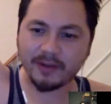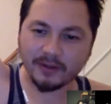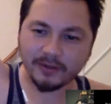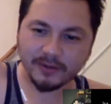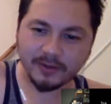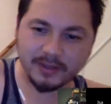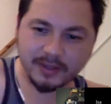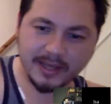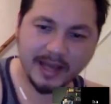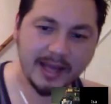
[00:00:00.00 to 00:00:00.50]

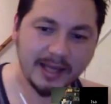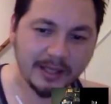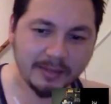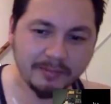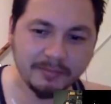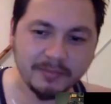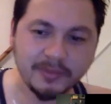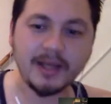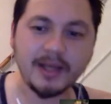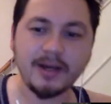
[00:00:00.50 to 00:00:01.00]
kind of yank
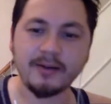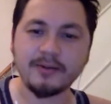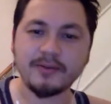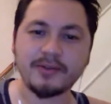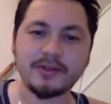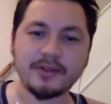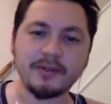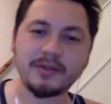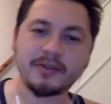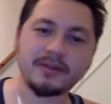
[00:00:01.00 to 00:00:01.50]
them down
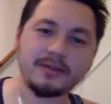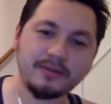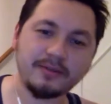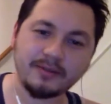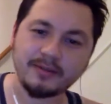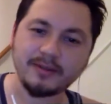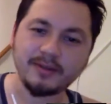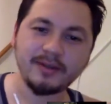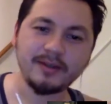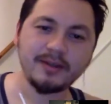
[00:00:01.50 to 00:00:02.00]
so you can.
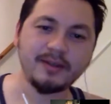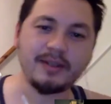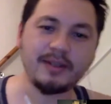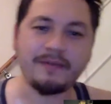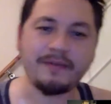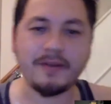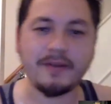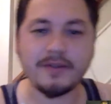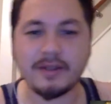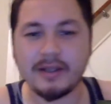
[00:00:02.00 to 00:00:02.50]

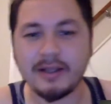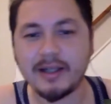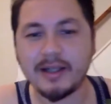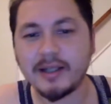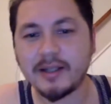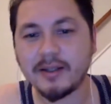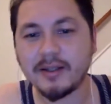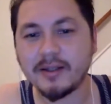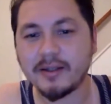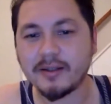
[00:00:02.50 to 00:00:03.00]
If there's a
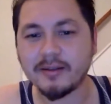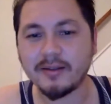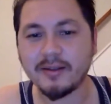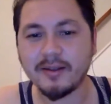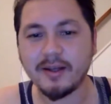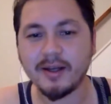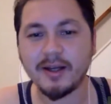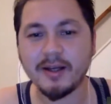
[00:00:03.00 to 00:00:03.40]
leak, you can